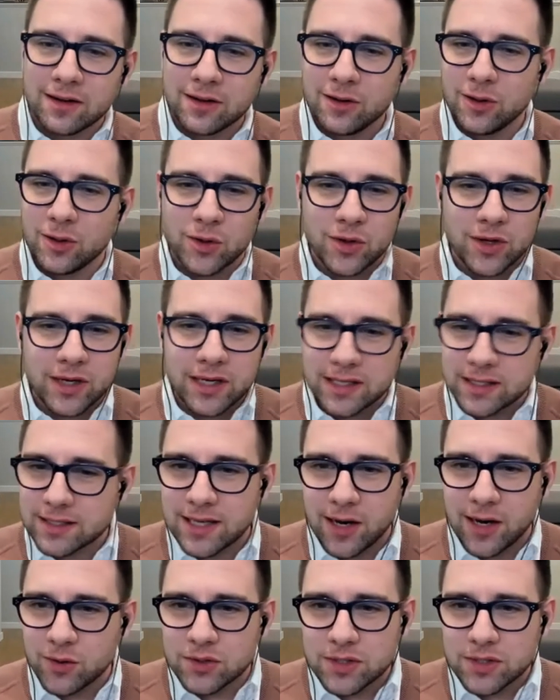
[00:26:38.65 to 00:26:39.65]
glorious
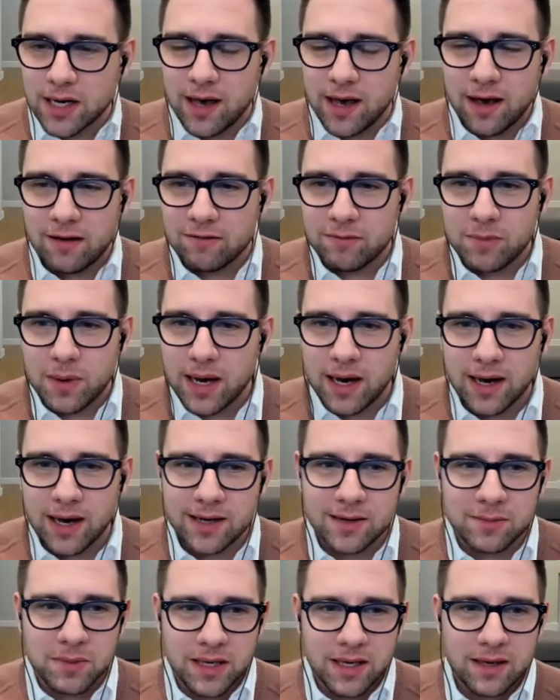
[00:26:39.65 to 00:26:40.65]
couch I have
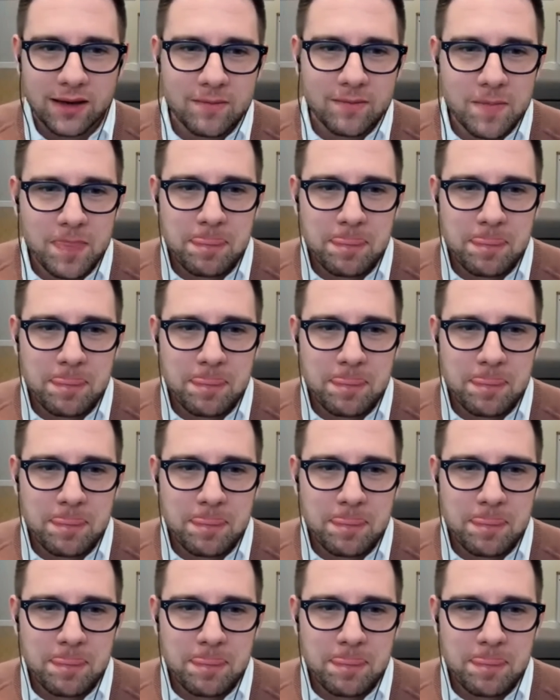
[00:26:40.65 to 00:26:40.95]
behind me,